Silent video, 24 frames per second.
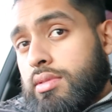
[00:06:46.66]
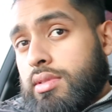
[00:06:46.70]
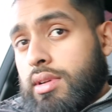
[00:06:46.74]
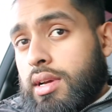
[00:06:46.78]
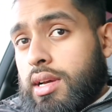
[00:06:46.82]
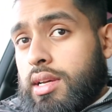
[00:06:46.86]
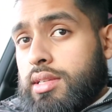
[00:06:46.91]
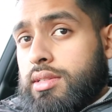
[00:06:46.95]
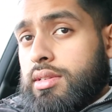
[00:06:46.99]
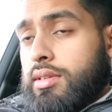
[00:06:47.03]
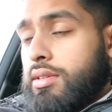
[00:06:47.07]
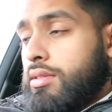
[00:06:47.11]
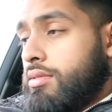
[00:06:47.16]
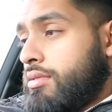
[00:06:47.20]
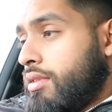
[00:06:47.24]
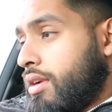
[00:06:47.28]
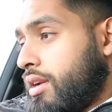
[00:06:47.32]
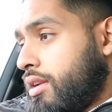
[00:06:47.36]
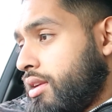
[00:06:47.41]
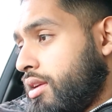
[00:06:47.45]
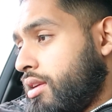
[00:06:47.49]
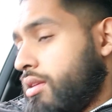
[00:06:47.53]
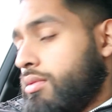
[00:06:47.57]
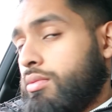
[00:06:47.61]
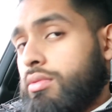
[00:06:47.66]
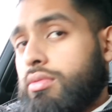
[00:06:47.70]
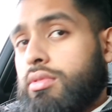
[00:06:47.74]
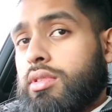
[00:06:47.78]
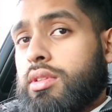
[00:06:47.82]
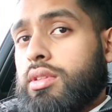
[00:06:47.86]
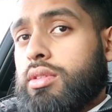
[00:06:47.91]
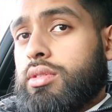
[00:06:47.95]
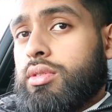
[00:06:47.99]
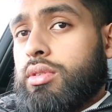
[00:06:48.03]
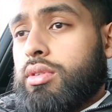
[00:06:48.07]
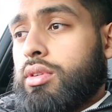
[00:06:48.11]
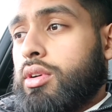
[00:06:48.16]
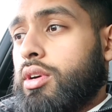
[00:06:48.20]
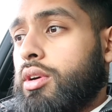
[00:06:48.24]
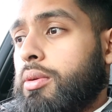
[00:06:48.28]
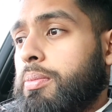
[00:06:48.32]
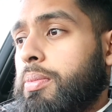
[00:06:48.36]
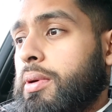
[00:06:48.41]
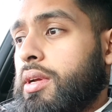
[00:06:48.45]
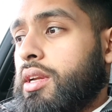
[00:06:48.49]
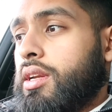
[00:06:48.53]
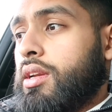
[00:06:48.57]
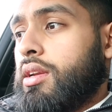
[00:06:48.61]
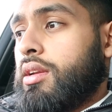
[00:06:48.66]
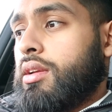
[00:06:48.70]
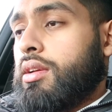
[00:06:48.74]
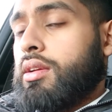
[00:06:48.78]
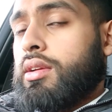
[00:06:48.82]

Guys, are you ready? The door open.